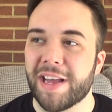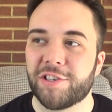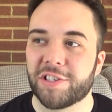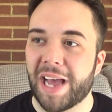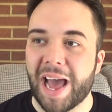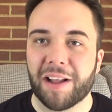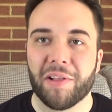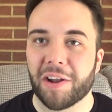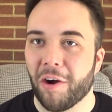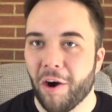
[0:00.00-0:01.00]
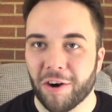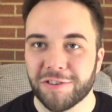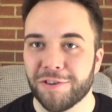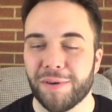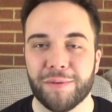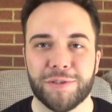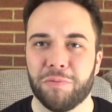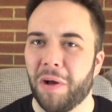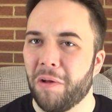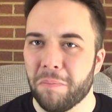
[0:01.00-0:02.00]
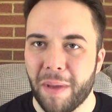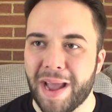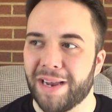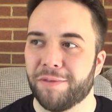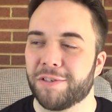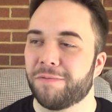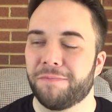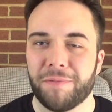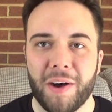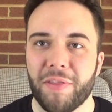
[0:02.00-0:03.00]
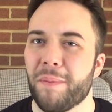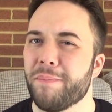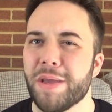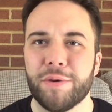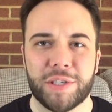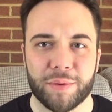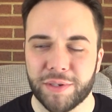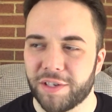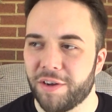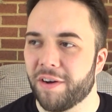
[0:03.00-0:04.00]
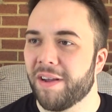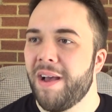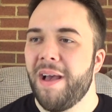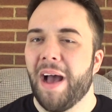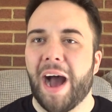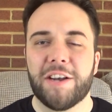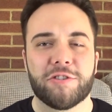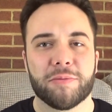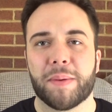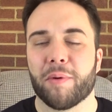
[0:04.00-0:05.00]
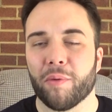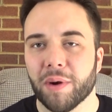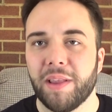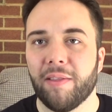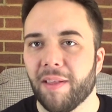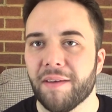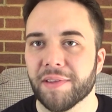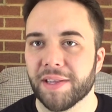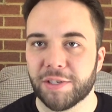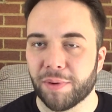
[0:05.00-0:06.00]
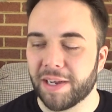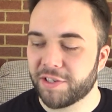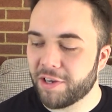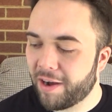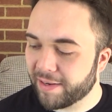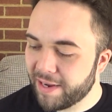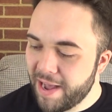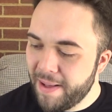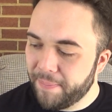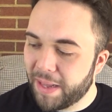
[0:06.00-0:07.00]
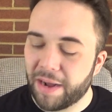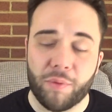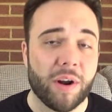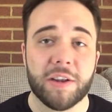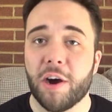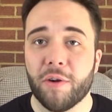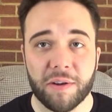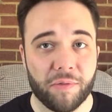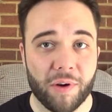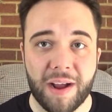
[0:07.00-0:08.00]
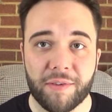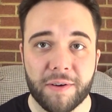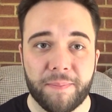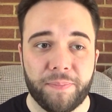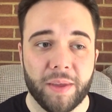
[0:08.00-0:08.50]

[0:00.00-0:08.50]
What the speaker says: It just had a lot of heart to it. It was well made. It was fun. The music was good. I just remember really loving this when I saw it. And I've wanted to own it forever.